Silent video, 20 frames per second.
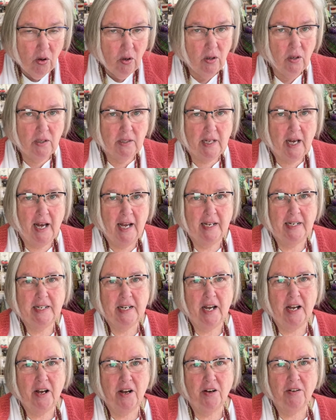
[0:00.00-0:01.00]
kind
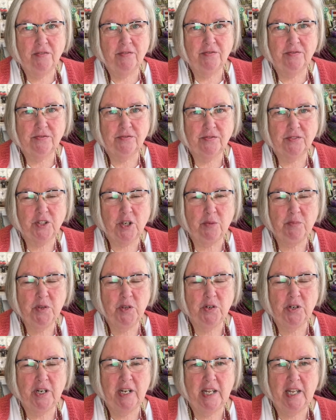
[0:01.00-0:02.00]
of
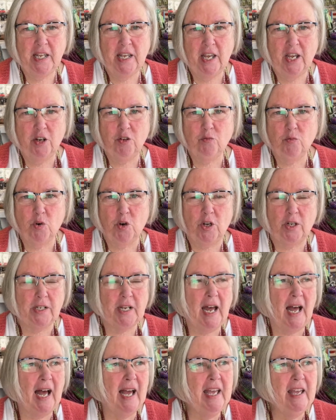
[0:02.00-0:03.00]
community and world.
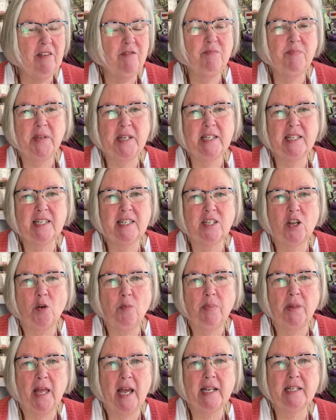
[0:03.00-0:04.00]
I have been so
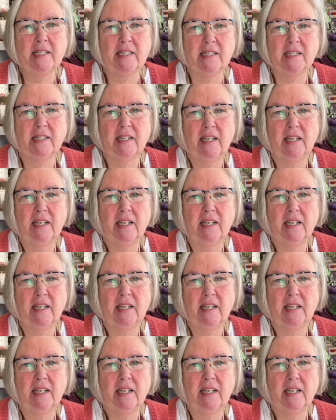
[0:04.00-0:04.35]
blessed